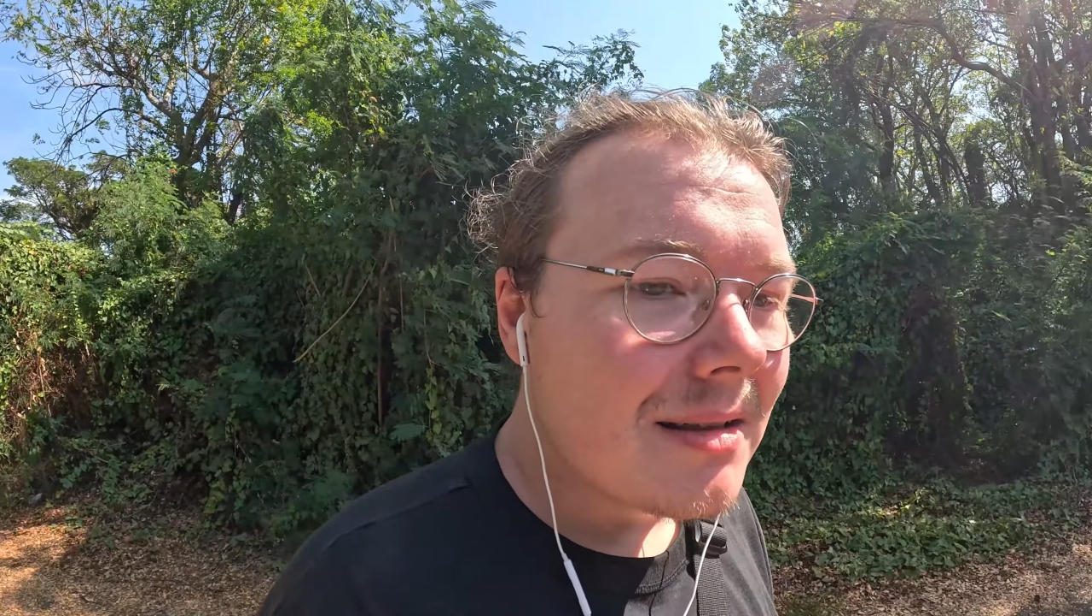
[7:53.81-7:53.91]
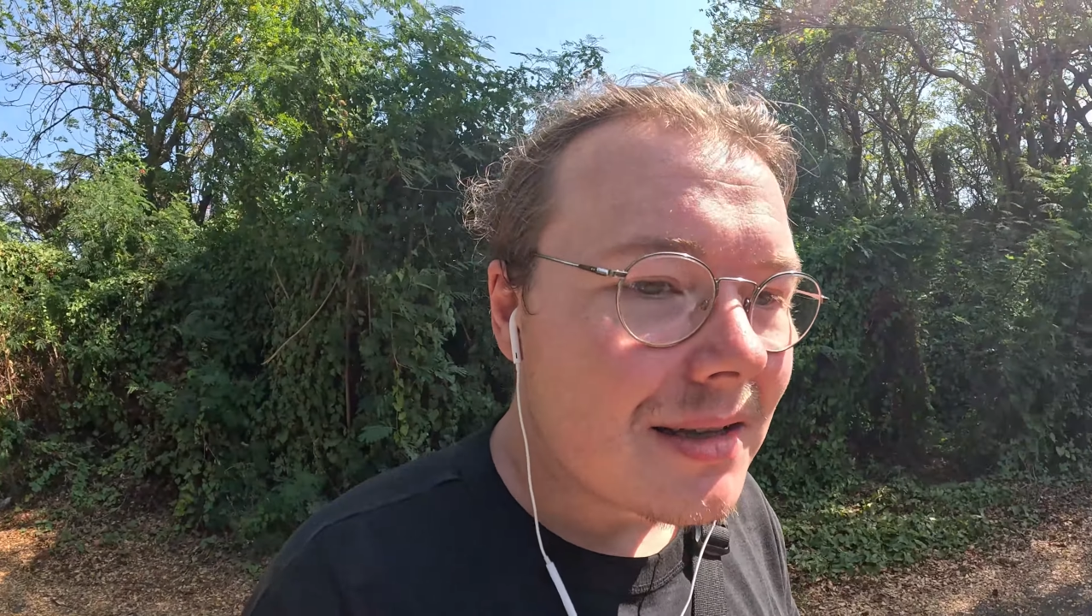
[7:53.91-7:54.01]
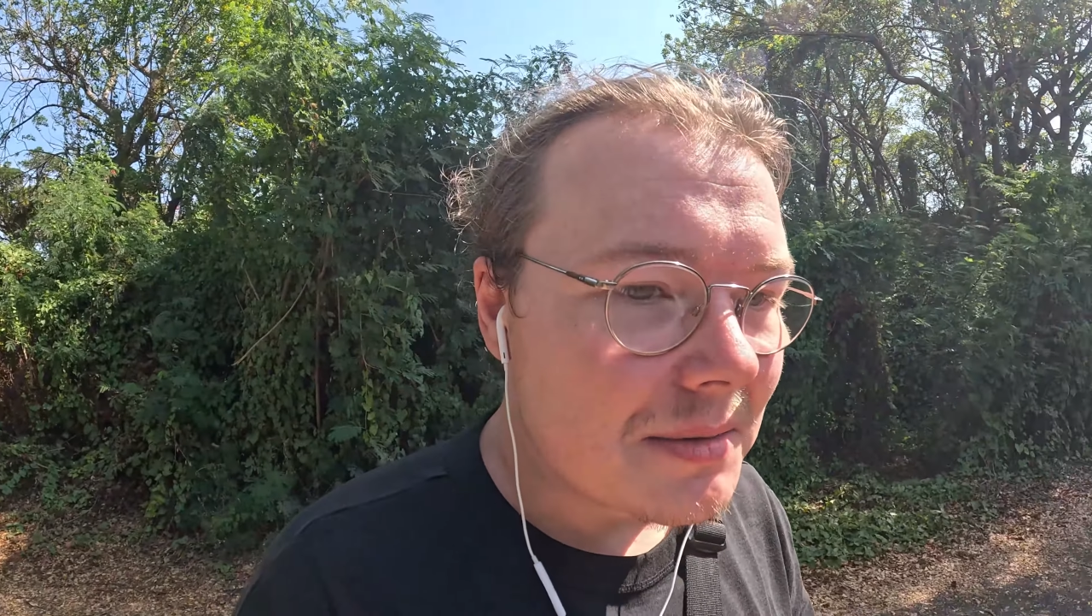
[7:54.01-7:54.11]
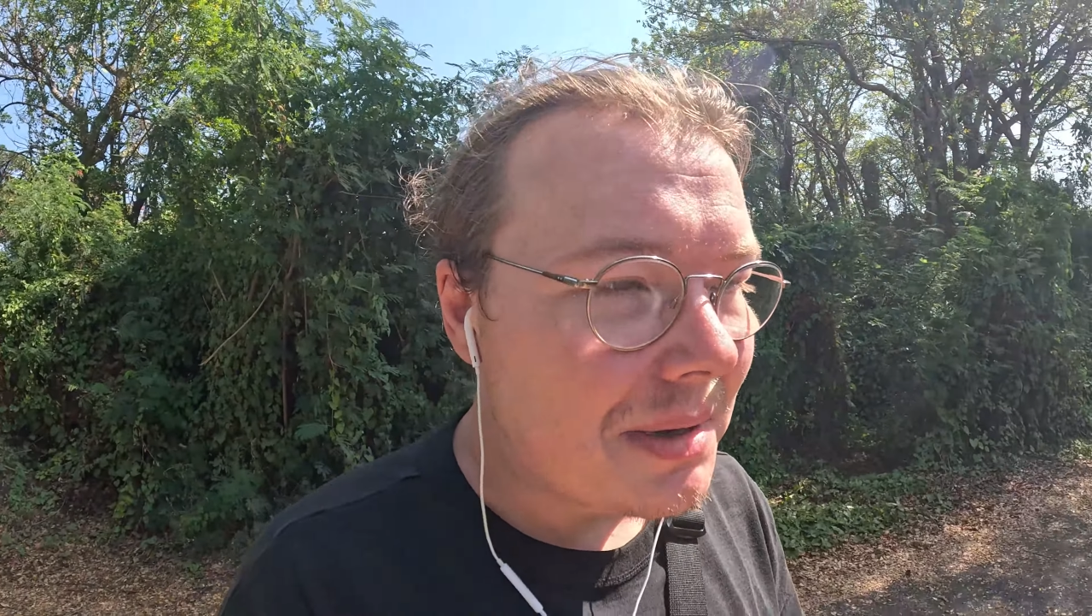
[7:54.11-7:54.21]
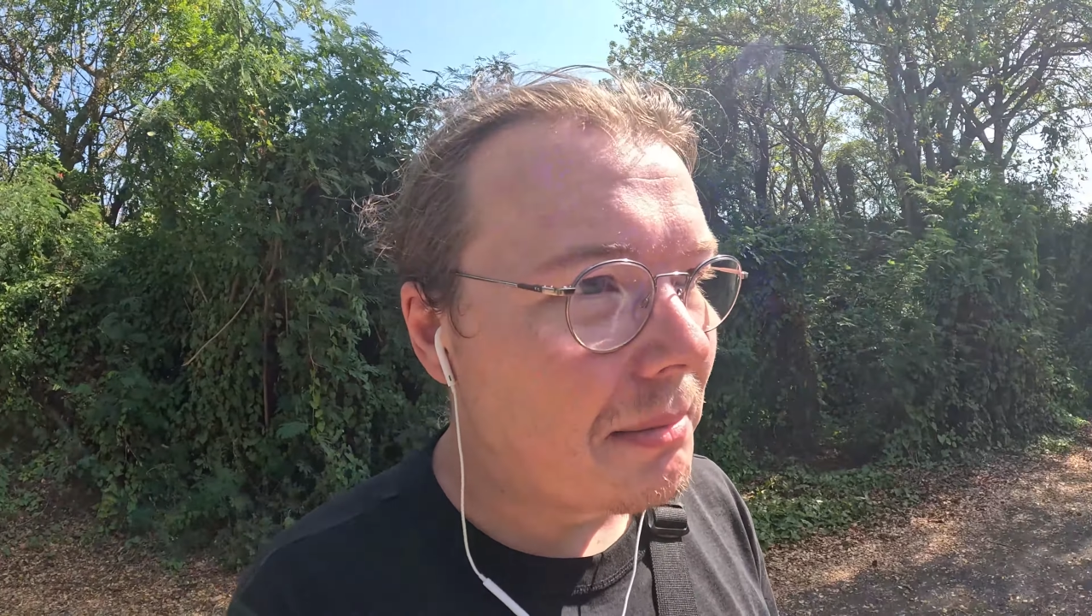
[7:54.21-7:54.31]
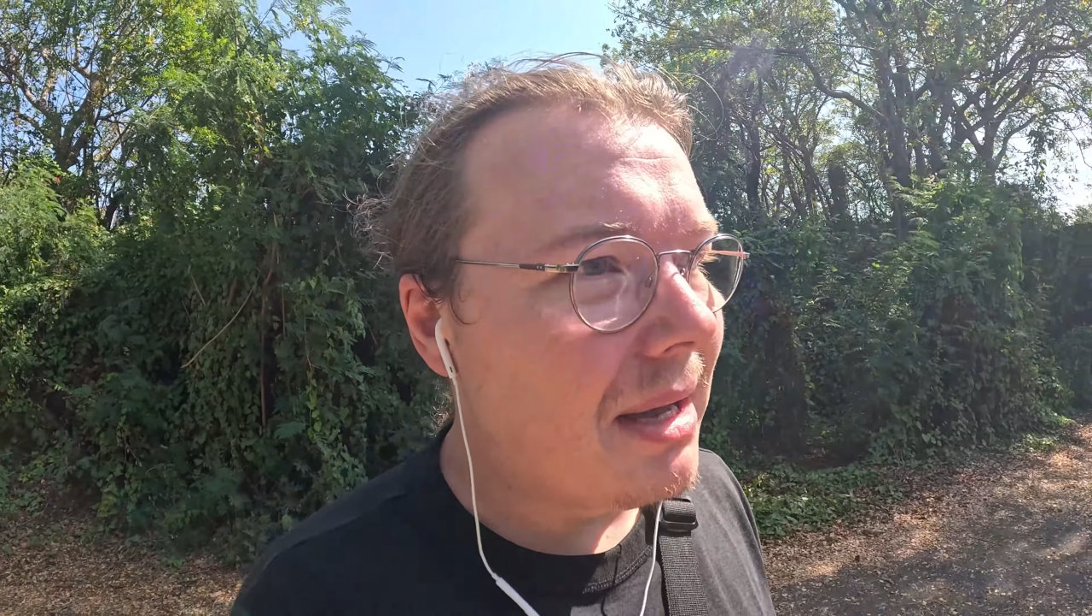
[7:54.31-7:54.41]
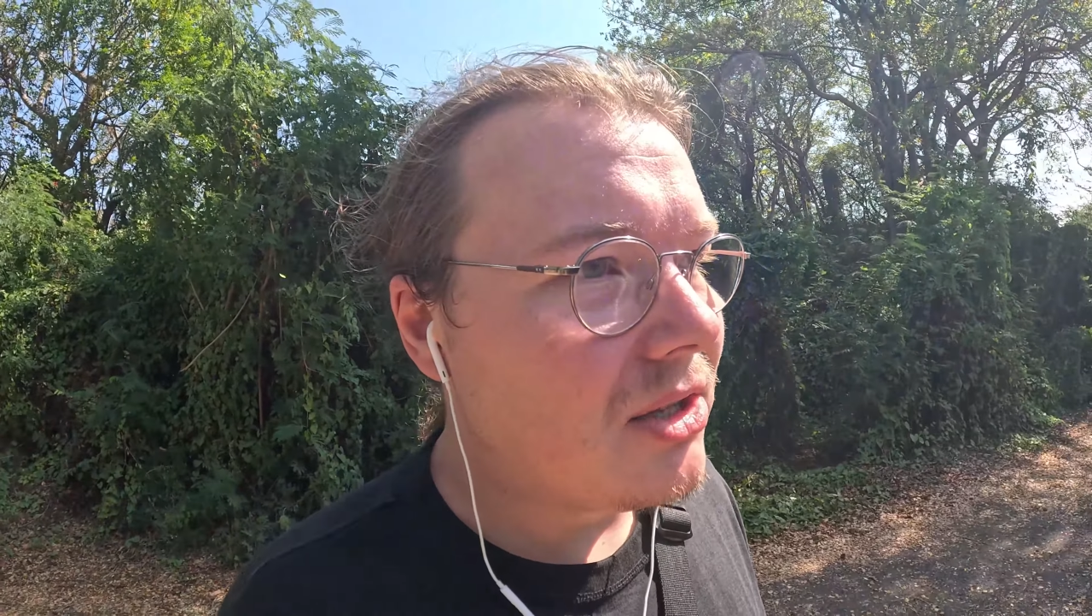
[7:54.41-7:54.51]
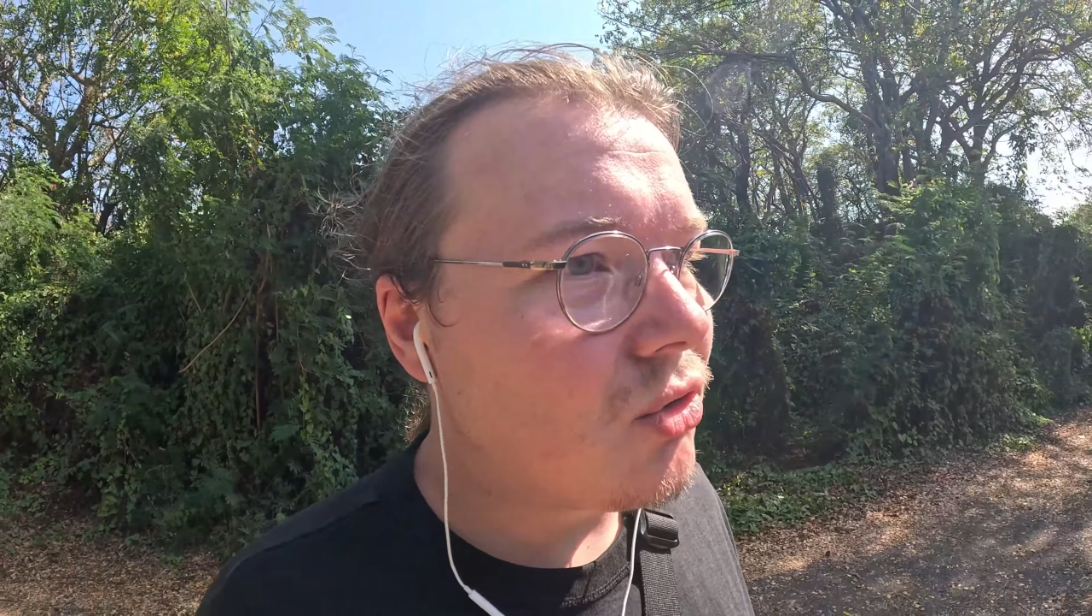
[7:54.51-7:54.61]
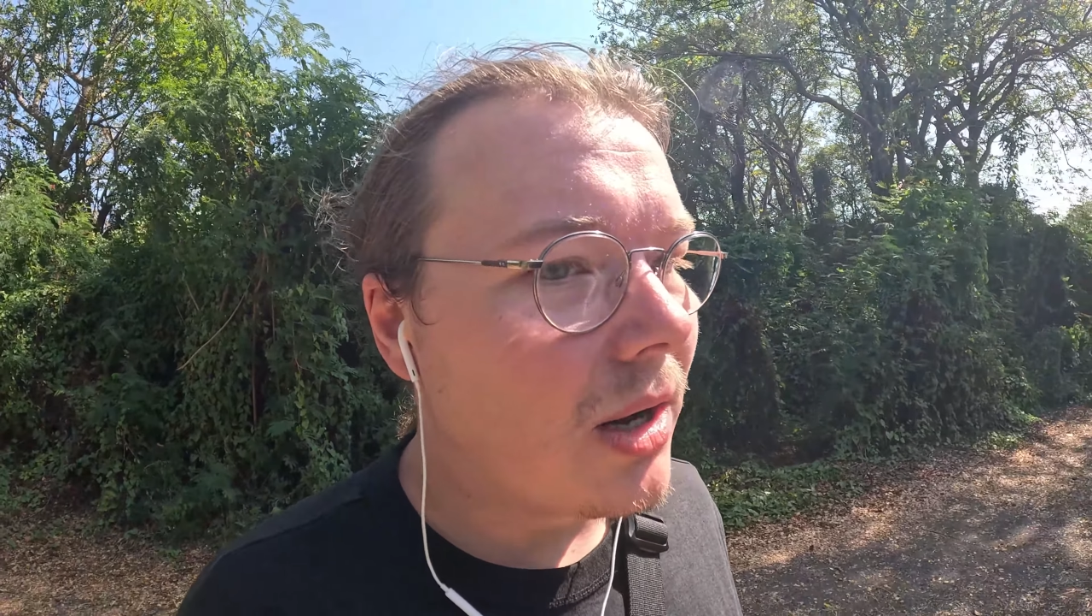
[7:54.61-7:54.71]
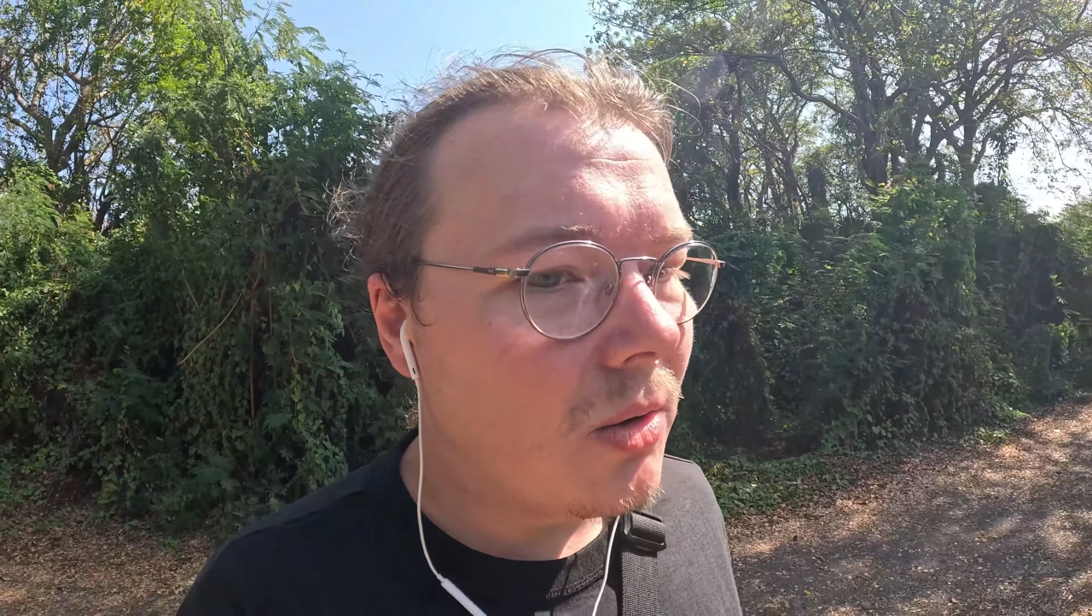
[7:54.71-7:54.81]
There's a man-made
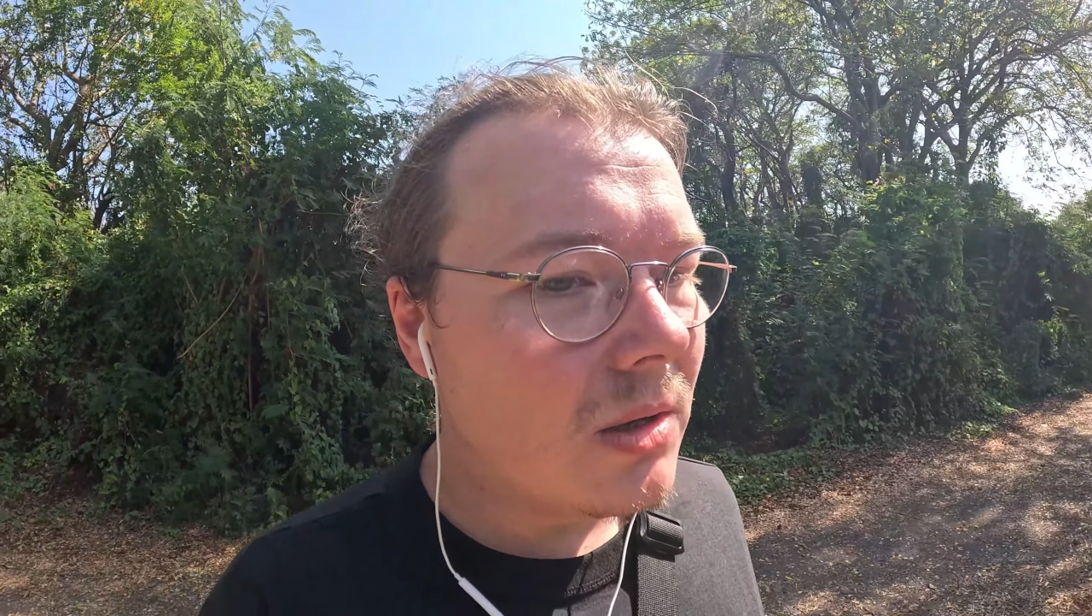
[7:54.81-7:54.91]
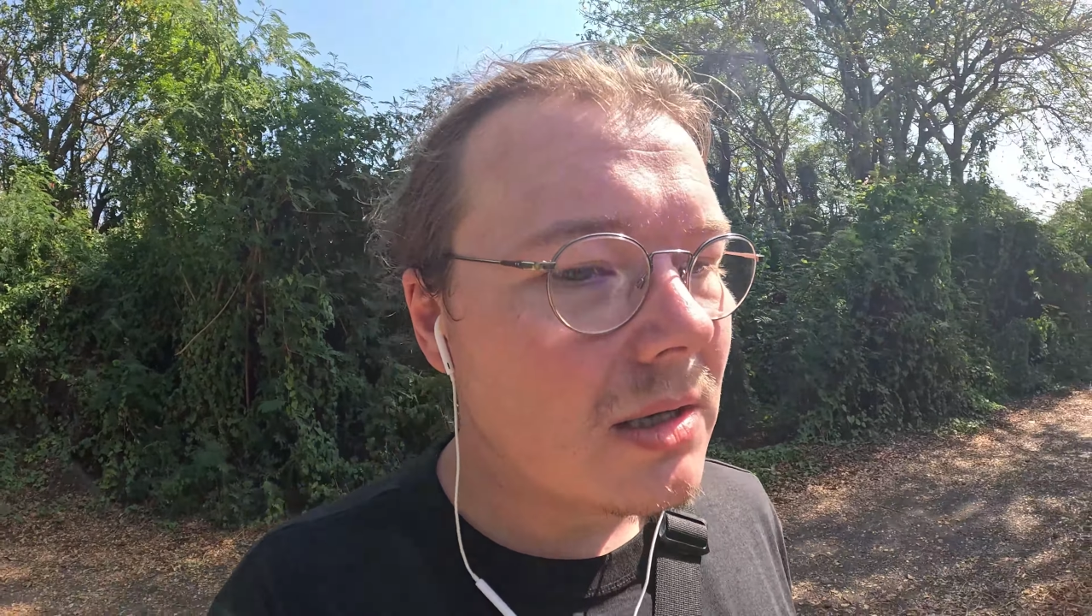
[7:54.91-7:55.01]
trail.